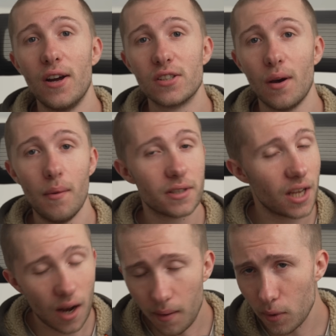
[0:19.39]
Ryan Thomas
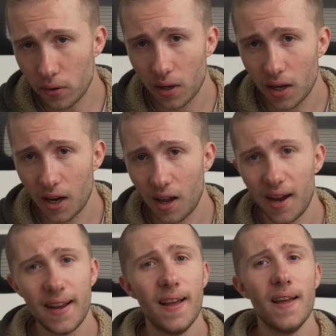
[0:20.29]
and I'm not gonna
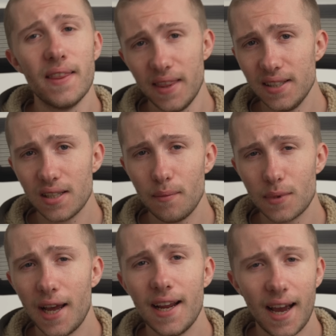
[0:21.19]
lie, this
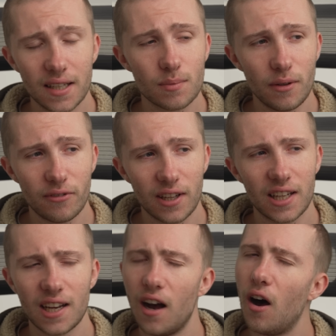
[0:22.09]
update has me
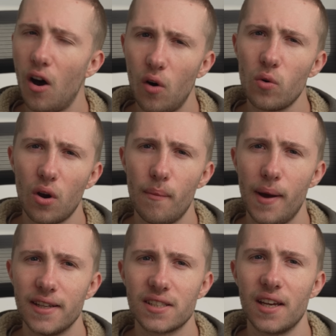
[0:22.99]
feeling a whole lot
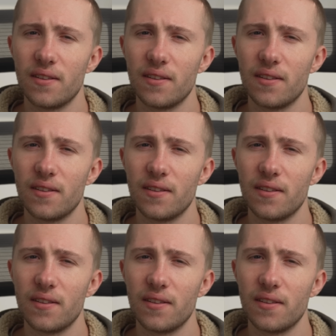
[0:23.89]
better